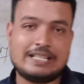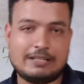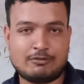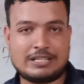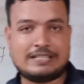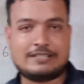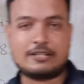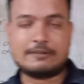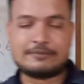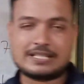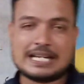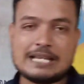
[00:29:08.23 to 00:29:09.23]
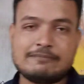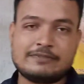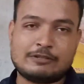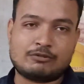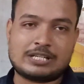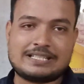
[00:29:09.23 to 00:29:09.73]
you can
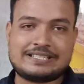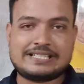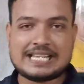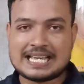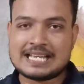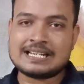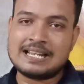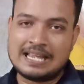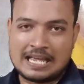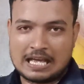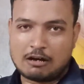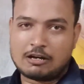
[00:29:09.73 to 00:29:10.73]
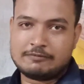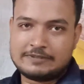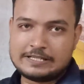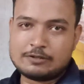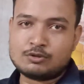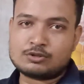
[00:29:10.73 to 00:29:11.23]
subscribe, you can share our
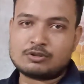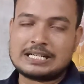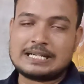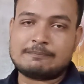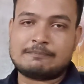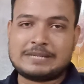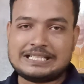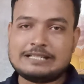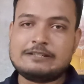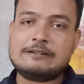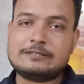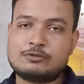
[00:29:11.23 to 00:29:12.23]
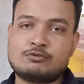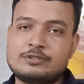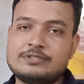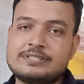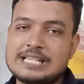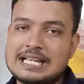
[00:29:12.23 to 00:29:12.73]
videos so that many young
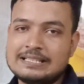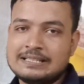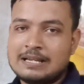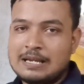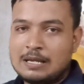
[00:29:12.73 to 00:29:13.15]
students can